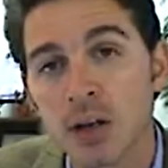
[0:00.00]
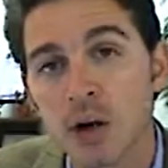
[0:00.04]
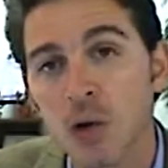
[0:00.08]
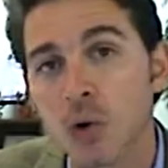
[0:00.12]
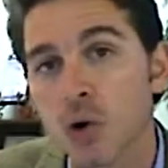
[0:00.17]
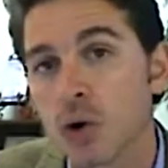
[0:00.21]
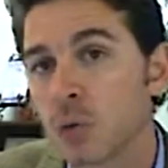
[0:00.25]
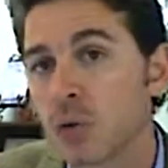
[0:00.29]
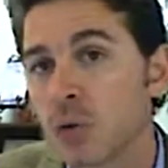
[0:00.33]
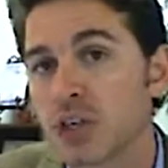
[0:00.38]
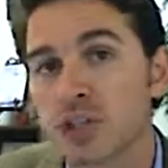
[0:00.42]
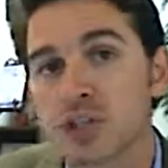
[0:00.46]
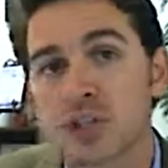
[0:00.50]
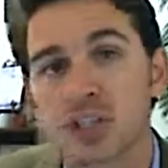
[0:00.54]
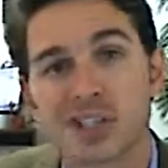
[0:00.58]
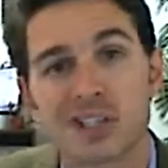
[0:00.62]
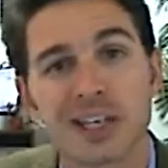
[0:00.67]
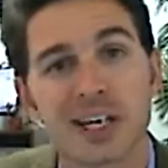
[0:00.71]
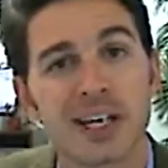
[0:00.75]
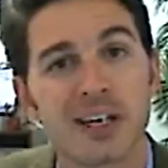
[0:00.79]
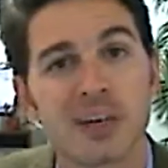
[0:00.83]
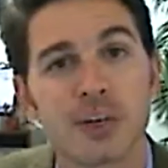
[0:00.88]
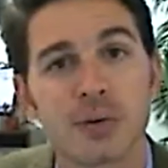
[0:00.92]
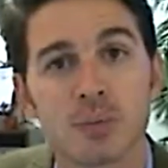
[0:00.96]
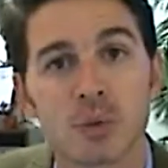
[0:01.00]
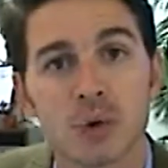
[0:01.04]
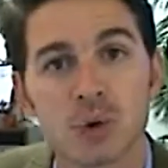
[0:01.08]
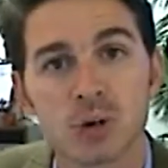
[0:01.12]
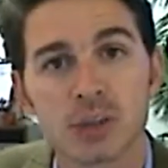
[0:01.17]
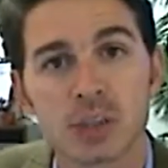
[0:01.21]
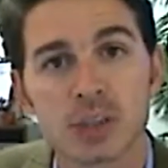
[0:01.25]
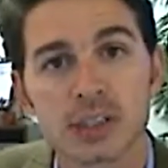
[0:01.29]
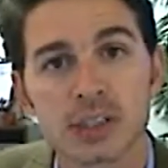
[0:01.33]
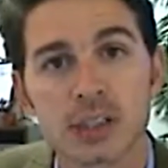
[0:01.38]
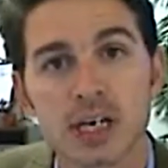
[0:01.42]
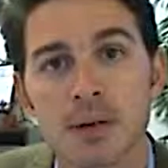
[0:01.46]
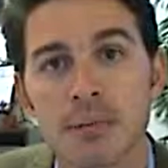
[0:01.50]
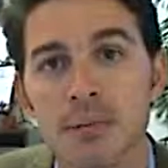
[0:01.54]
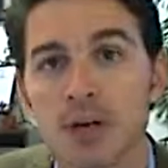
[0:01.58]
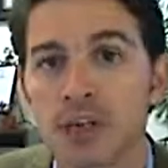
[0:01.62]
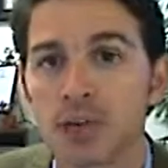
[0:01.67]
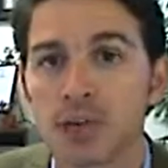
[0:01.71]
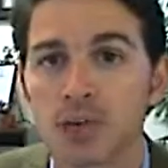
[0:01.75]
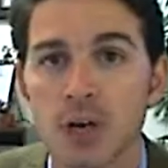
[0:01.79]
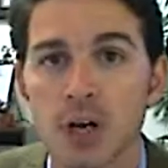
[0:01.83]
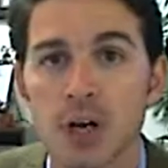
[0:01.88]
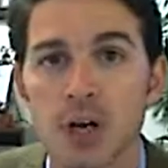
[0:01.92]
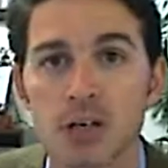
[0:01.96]
or when you just take your mortgage statement
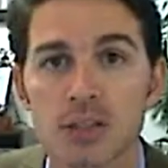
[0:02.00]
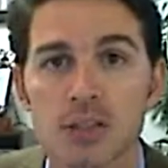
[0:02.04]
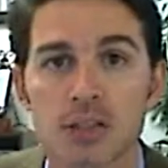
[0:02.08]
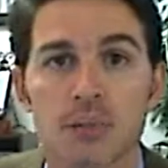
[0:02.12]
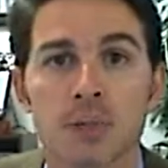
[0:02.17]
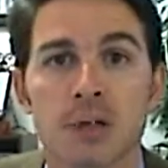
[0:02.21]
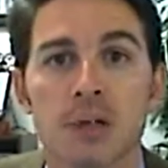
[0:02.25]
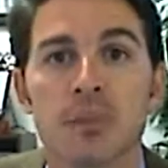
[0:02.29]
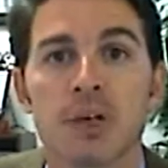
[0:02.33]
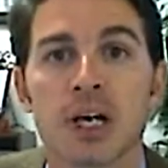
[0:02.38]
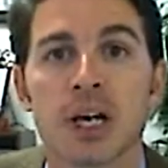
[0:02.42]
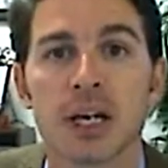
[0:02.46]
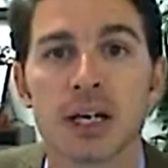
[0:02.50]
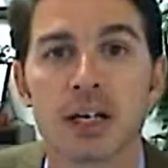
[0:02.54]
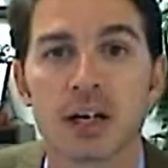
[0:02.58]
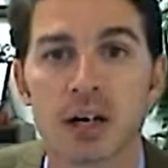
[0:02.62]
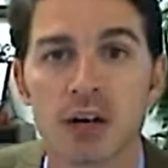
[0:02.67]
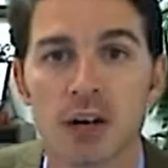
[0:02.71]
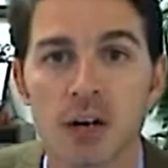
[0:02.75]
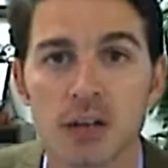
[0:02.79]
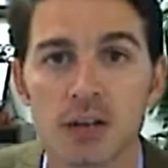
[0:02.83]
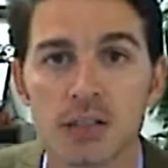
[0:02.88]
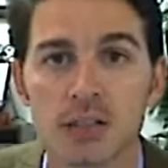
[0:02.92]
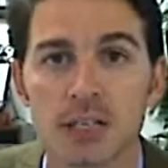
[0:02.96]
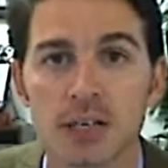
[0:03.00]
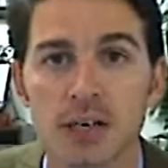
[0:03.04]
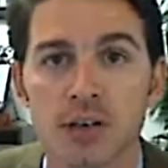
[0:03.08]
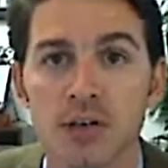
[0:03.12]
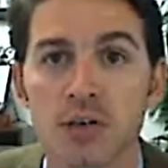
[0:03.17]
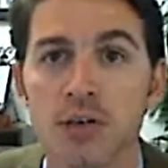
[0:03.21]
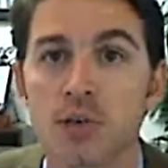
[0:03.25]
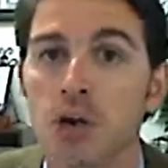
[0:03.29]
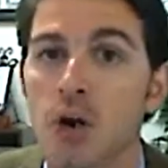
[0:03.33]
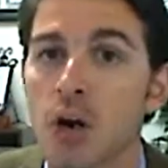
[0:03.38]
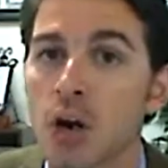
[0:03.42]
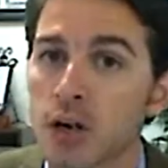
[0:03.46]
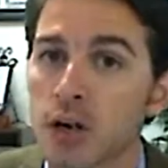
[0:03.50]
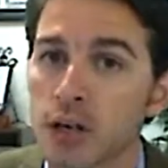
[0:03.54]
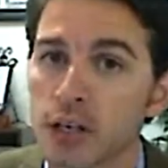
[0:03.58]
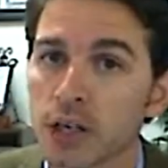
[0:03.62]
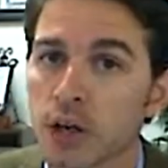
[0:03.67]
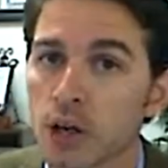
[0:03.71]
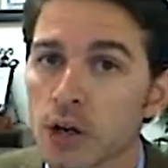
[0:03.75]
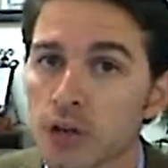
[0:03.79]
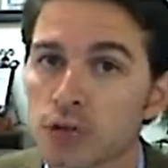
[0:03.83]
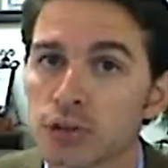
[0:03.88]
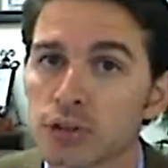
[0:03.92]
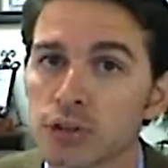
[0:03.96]
and you call somebody behind a call center who already
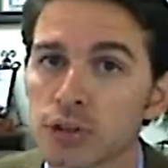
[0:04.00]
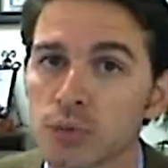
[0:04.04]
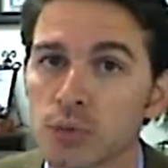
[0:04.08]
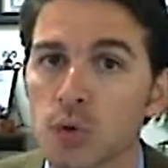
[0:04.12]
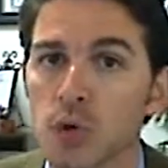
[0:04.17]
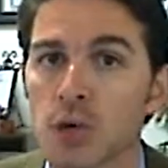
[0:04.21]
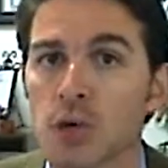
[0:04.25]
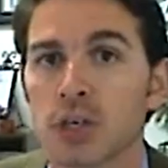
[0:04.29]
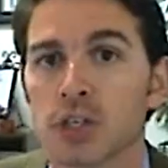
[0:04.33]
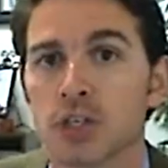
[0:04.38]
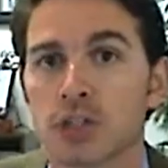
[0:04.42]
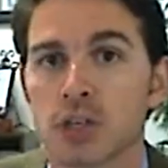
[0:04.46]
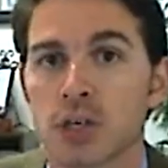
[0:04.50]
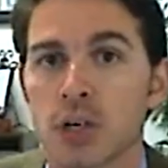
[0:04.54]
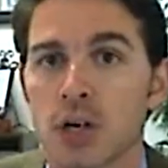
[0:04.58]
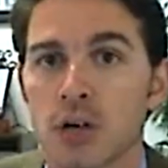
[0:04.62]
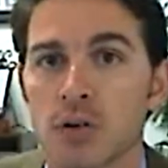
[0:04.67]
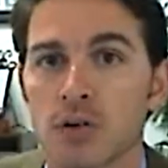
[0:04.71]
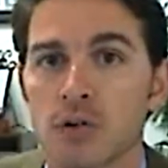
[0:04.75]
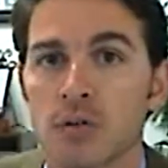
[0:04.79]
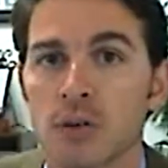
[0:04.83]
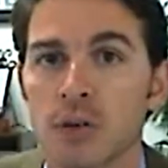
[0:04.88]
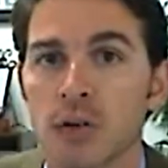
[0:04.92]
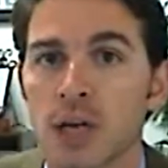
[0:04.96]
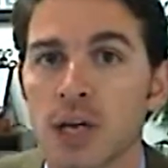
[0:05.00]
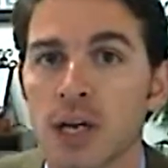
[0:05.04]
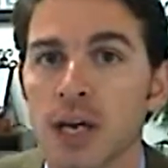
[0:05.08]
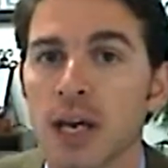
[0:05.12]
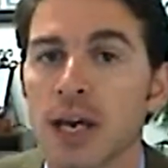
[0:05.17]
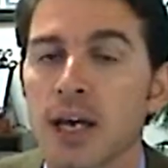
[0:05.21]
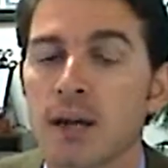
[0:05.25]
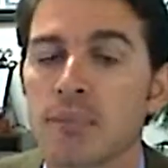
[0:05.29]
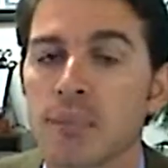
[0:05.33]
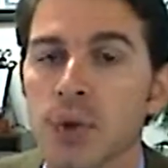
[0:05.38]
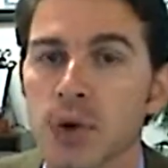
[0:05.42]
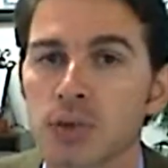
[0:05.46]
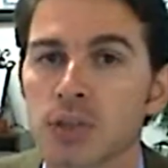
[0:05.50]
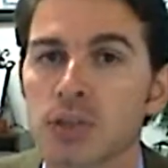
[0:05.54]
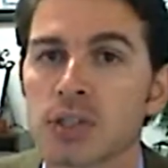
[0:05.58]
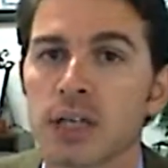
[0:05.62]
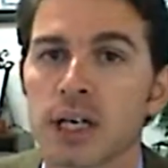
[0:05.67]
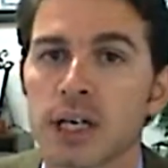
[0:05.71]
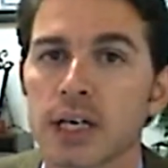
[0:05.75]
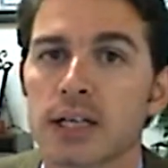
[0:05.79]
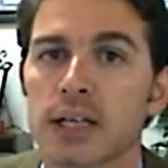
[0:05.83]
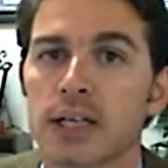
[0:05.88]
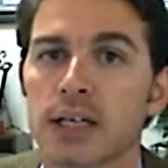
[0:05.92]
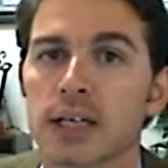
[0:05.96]
owns your mortgage loan and most
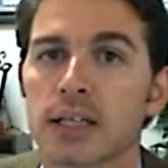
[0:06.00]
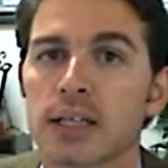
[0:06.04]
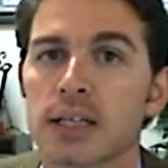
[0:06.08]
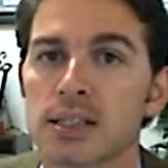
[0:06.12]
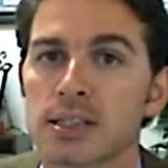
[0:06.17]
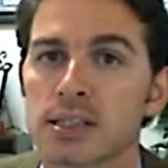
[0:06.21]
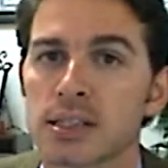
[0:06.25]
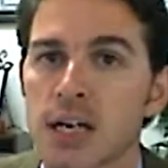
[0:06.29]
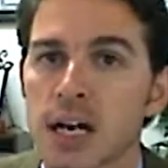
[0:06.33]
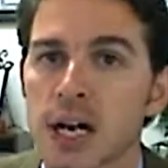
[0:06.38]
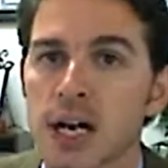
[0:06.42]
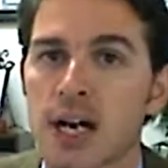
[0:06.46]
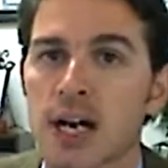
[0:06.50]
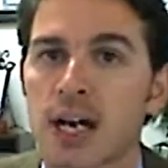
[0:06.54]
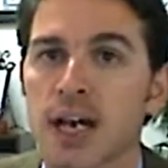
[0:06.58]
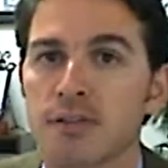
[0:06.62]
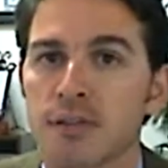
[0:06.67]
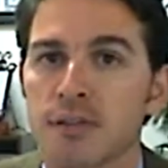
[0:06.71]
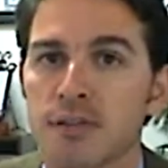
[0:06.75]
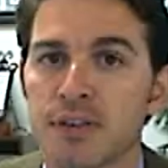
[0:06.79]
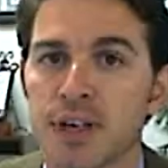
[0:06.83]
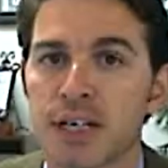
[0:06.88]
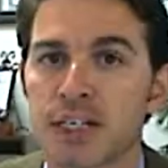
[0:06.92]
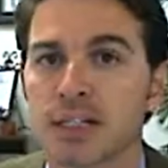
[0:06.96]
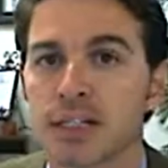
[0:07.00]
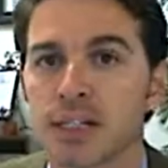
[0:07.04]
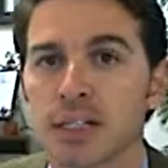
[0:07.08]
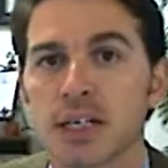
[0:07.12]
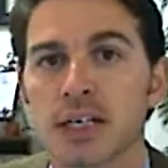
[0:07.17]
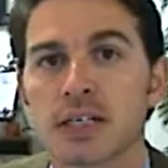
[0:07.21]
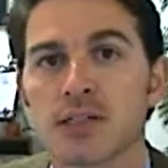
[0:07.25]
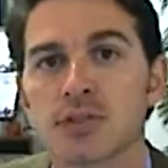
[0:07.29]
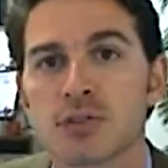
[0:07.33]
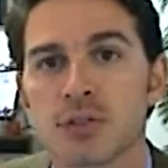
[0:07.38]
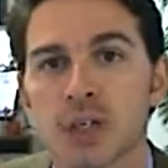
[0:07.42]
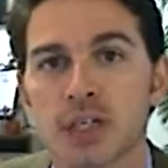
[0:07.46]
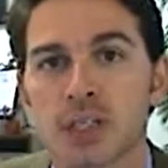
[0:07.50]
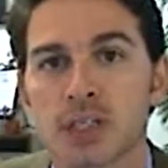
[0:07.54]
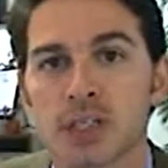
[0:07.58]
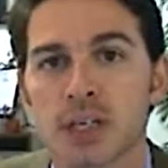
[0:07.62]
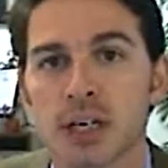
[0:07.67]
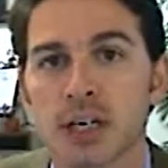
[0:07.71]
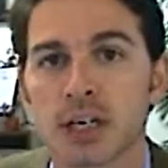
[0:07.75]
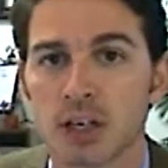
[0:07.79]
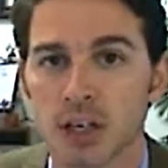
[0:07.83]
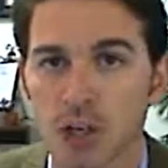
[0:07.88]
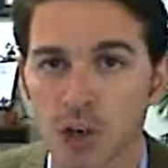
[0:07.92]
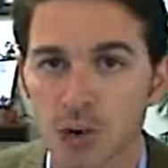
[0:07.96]
likely does not have a vested interest
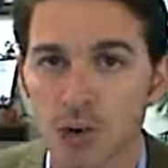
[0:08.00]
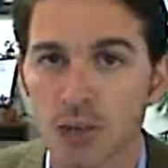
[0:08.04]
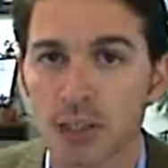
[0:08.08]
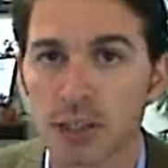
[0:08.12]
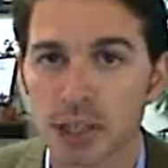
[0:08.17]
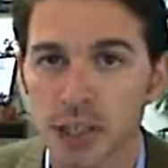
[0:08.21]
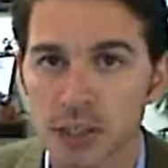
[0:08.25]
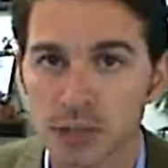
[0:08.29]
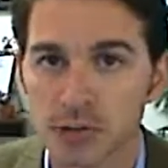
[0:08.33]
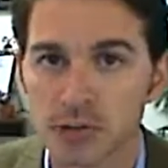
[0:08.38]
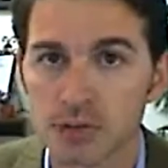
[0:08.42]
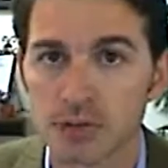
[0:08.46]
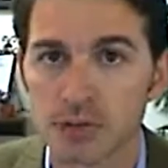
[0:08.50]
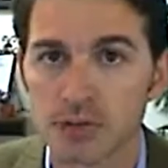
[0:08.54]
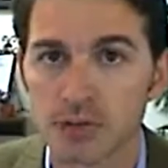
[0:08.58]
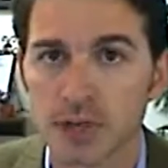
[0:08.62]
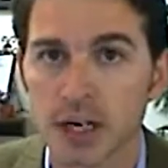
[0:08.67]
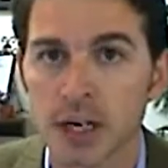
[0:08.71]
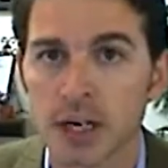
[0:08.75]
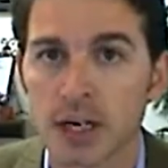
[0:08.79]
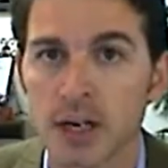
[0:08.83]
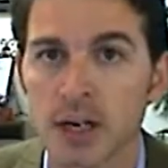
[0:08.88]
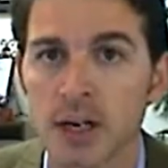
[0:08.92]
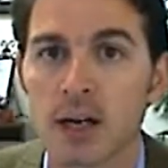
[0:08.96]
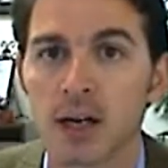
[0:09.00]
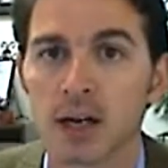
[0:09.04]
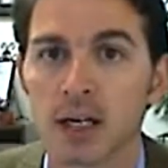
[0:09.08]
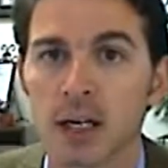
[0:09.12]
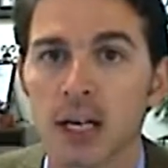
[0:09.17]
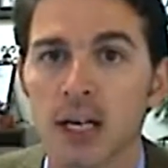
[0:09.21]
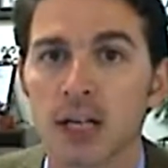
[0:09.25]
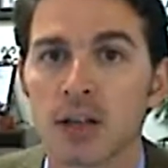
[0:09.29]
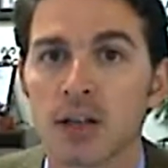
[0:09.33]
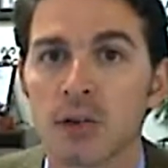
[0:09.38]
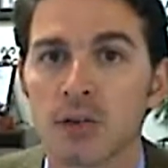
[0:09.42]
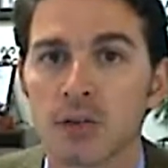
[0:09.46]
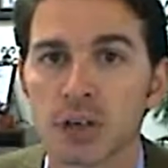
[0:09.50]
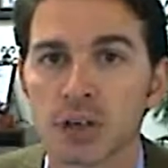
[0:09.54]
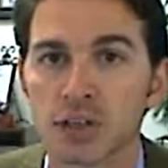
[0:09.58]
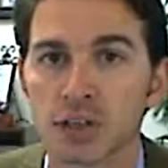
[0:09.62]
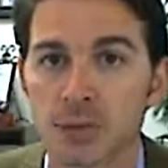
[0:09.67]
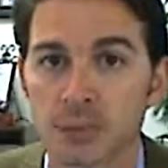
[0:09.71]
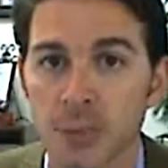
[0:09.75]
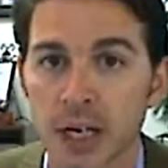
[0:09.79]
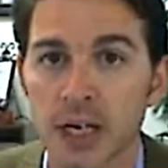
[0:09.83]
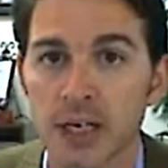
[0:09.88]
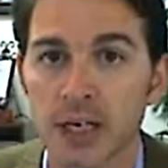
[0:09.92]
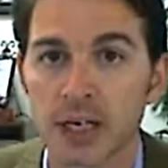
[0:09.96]
in lowering the interest rate on that loan that
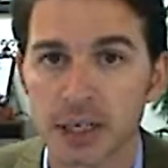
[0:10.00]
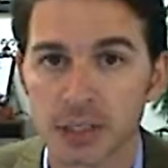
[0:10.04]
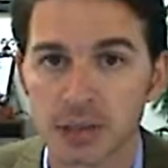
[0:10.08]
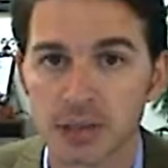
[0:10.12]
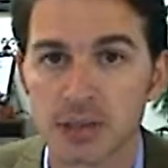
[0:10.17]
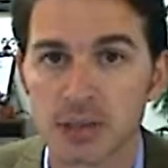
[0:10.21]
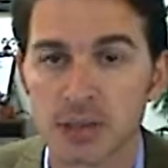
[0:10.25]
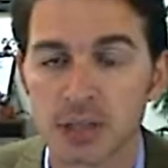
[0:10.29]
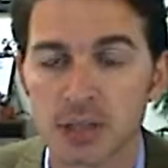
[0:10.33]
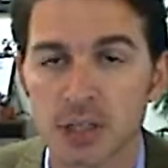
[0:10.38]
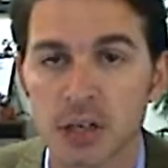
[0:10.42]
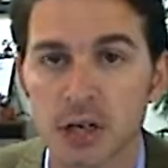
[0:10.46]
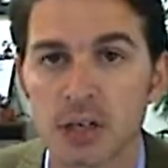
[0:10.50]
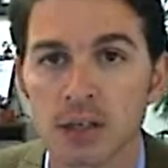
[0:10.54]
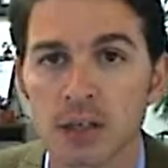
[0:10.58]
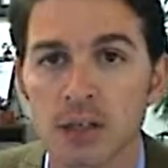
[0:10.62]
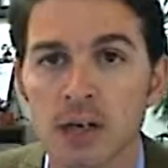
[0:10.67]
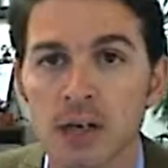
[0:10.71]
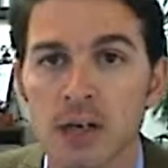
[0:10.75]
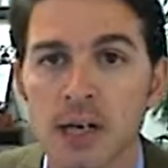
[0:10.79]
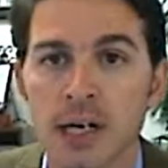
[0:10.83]
you're paying interest on.